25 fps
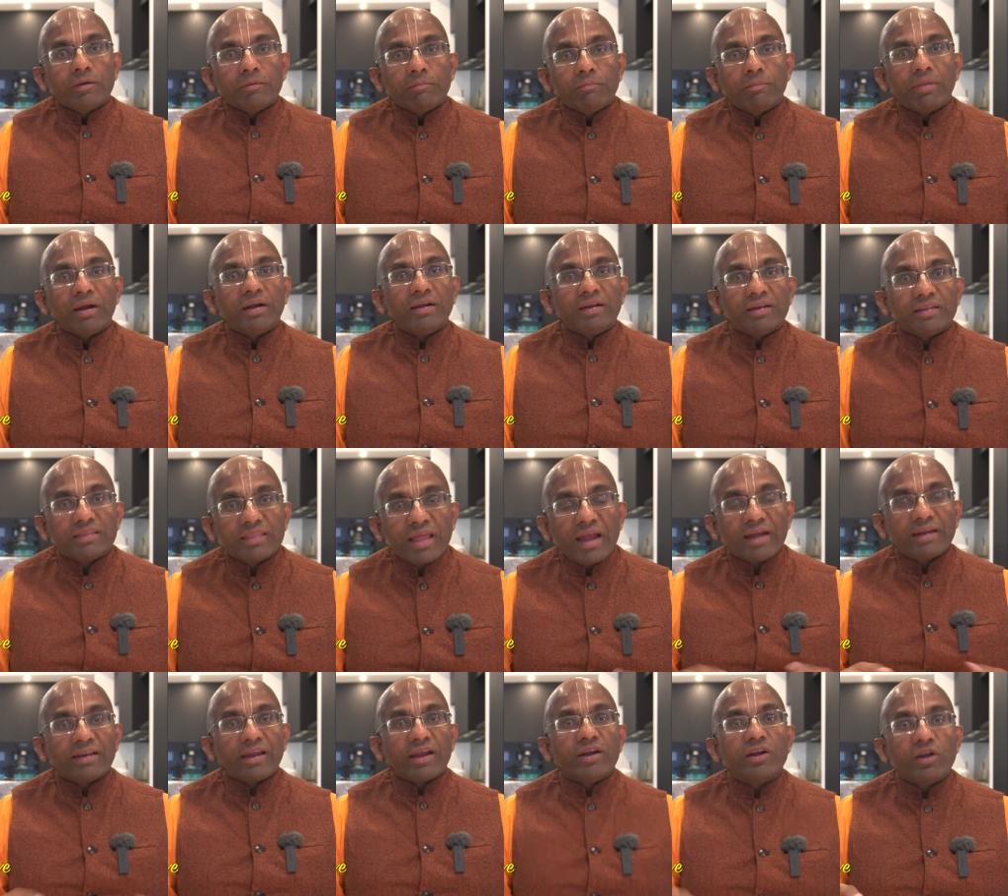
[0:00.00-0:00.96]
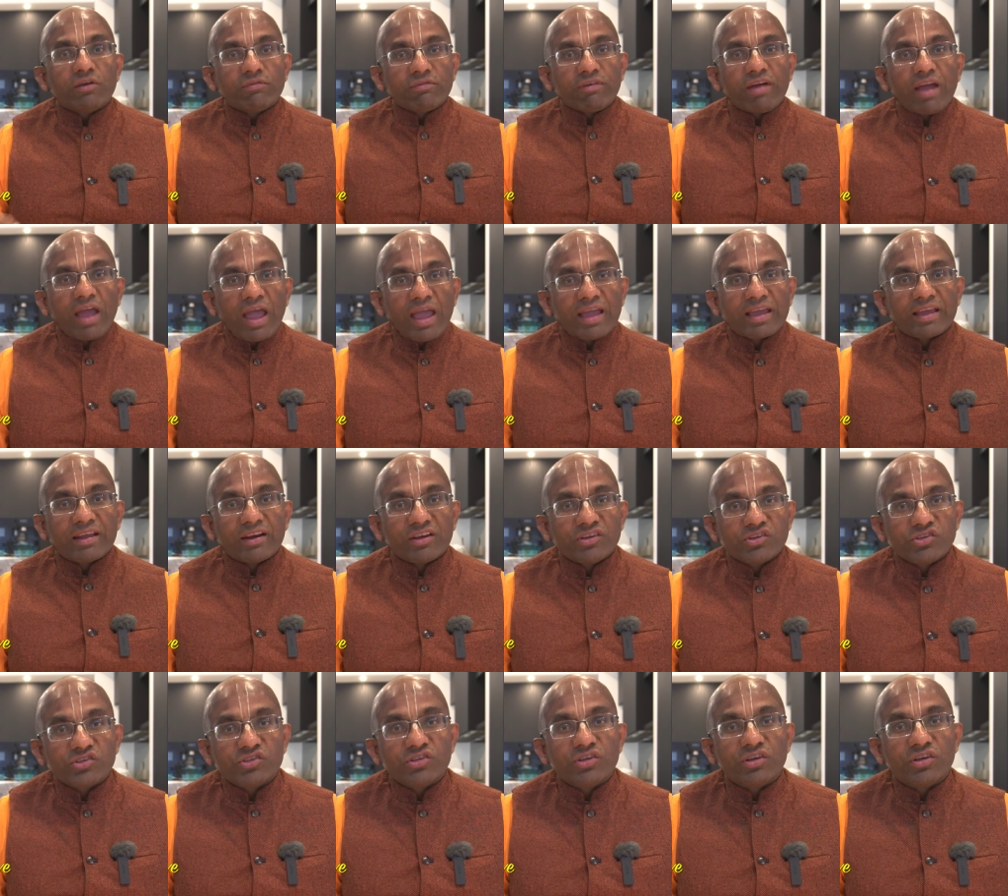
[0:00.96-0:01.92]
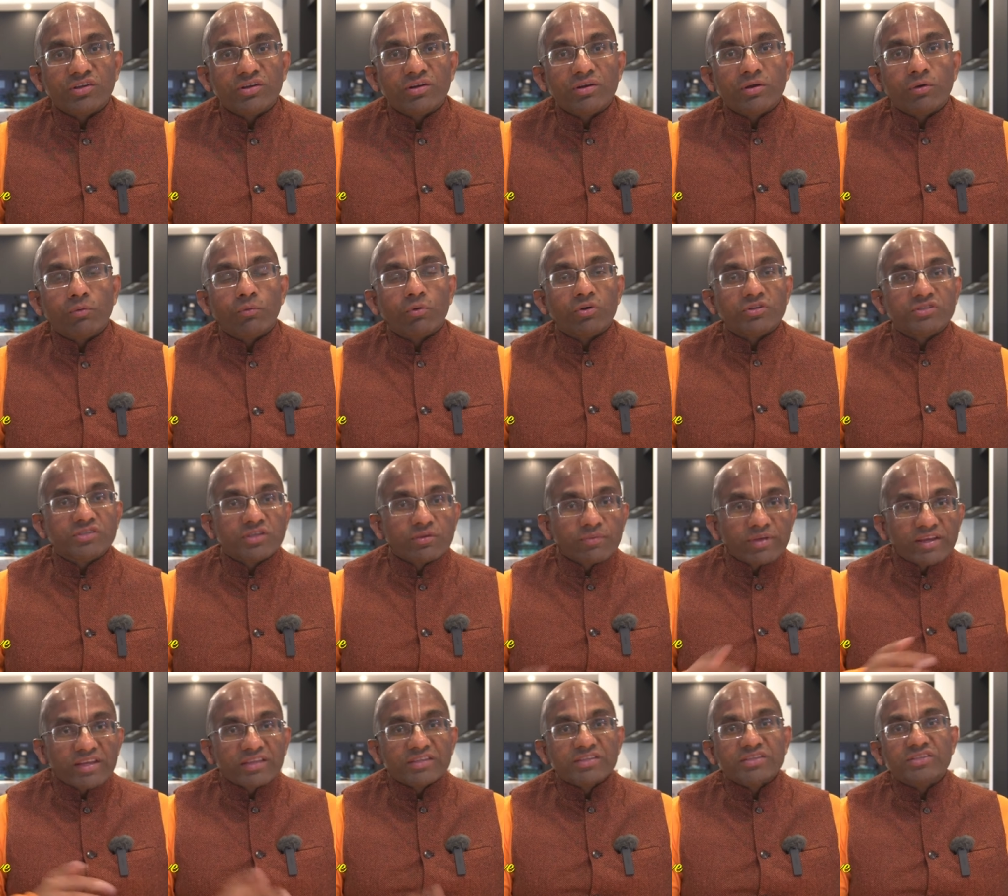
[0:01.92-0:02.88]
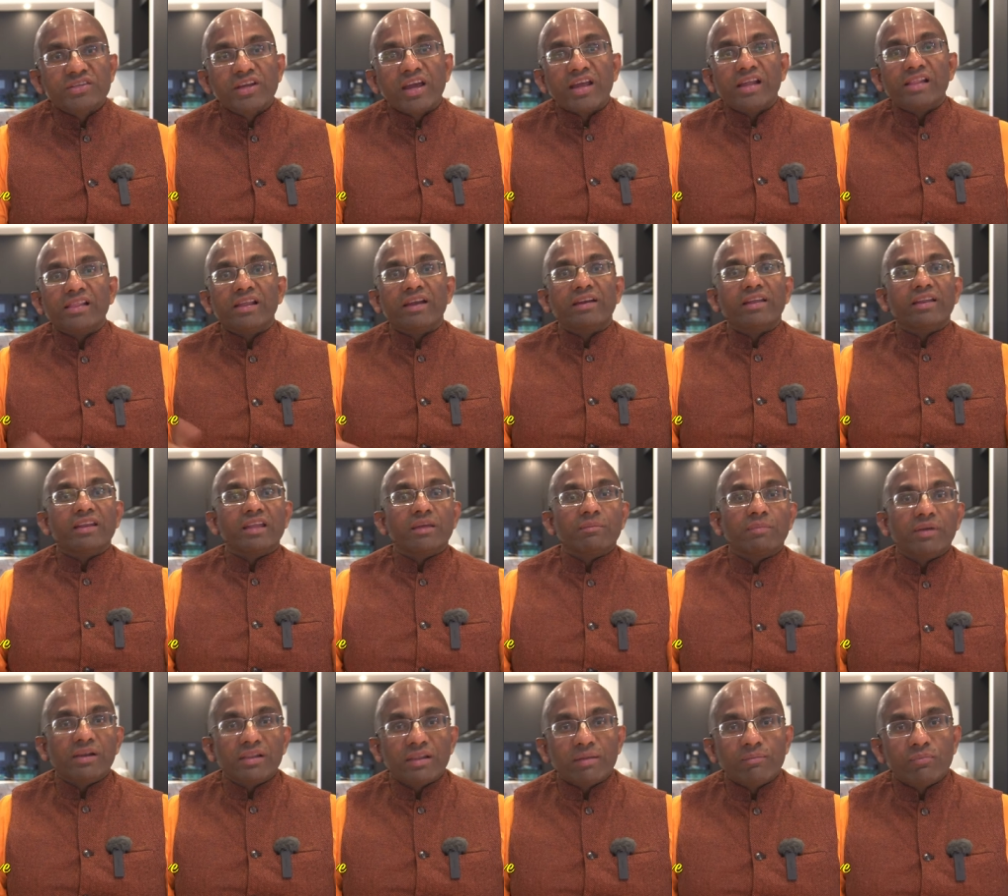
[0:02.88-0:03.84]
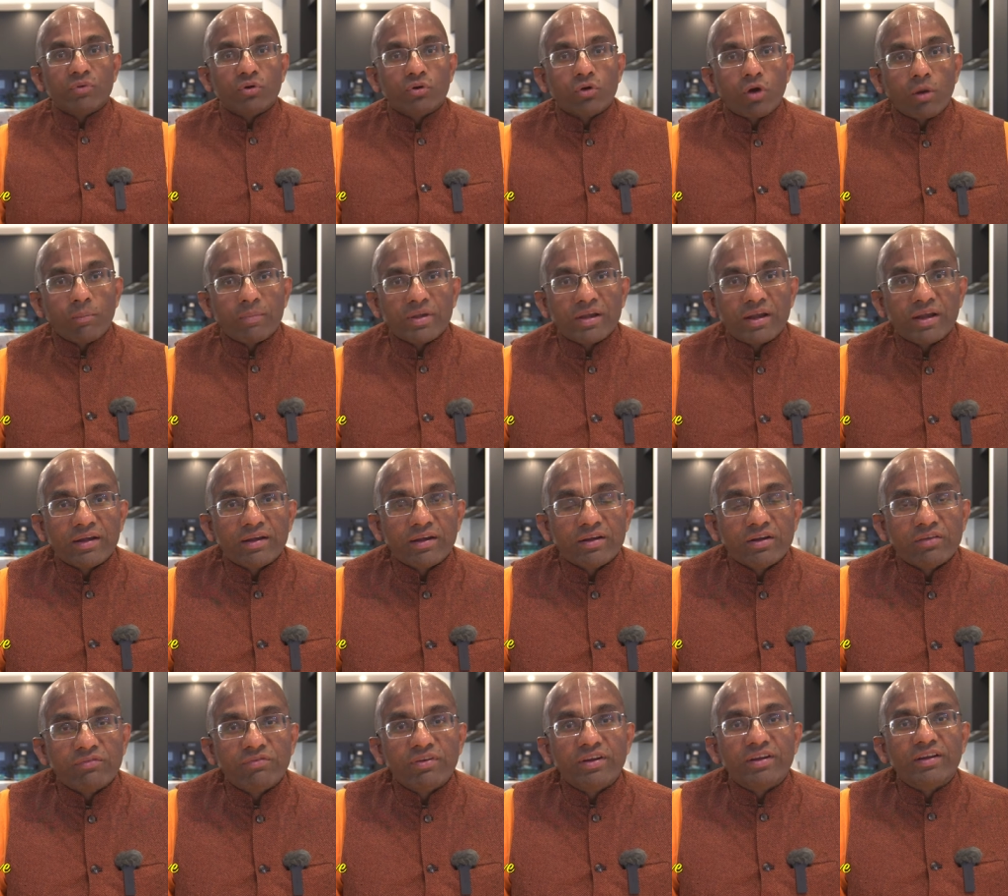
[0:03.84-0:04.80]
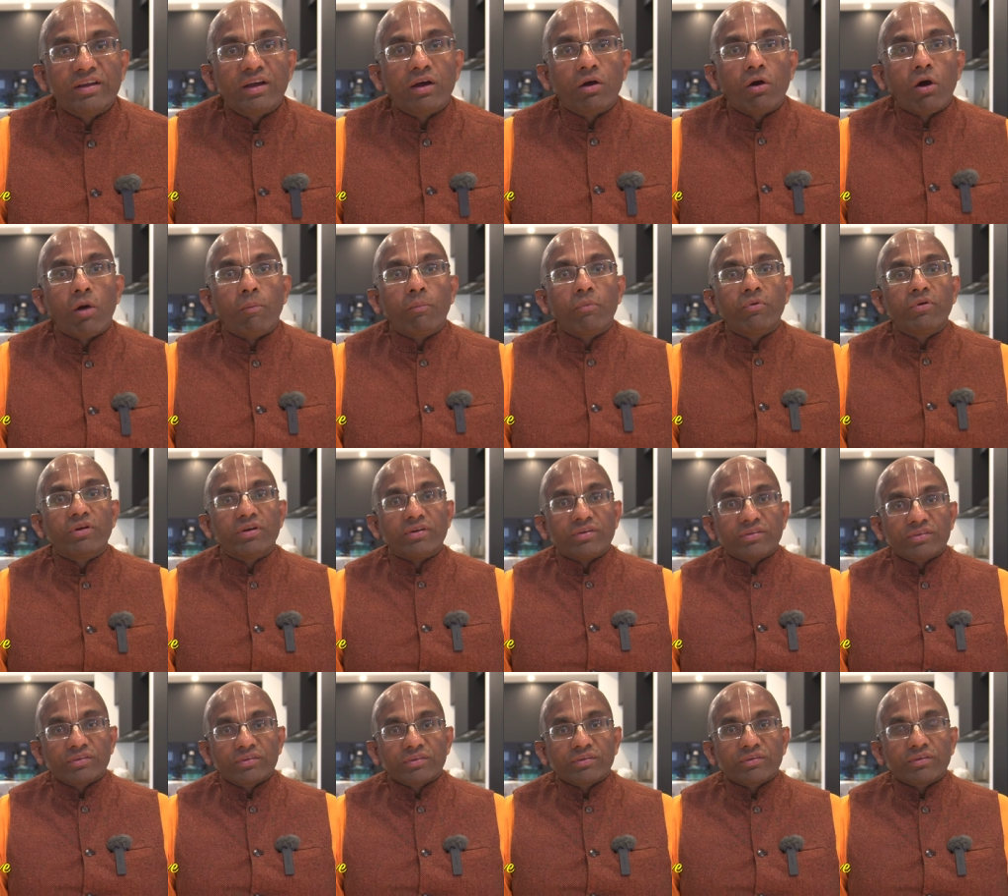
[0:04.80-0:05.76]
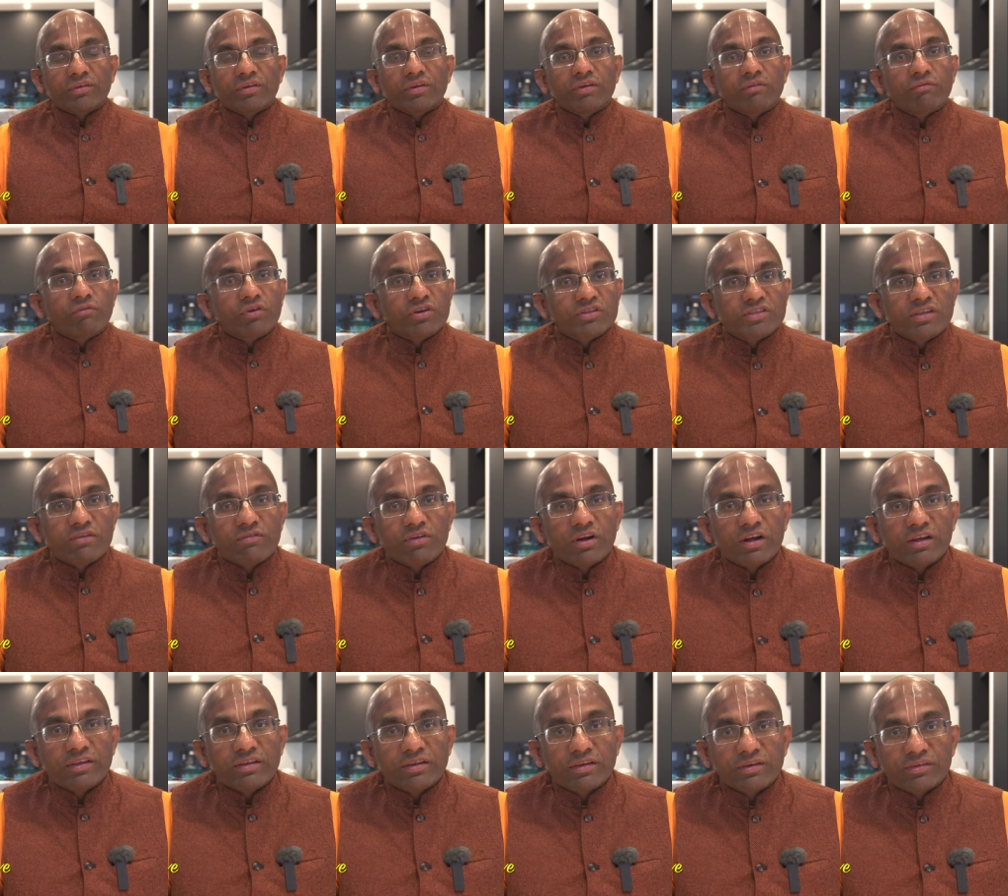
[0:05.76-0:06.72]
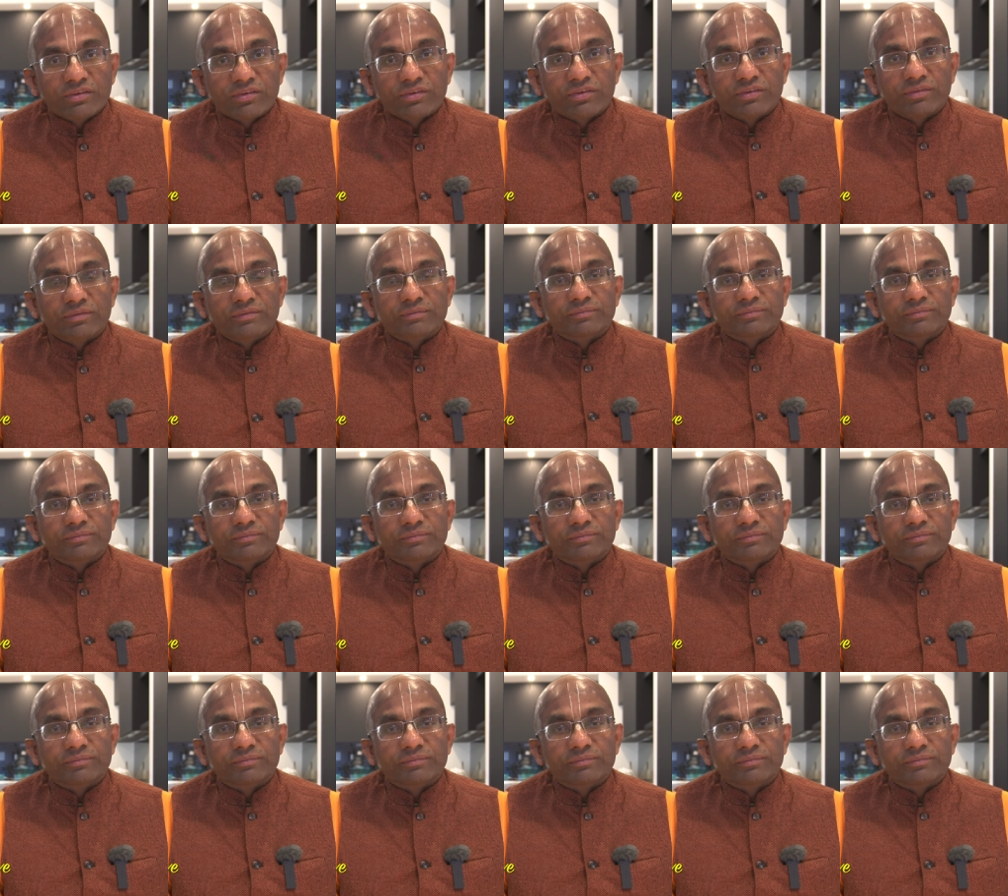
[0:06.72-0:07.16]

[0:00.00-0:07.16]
But that kind of aggression was the very style that enabled them to dominate and defeat opponents for several years.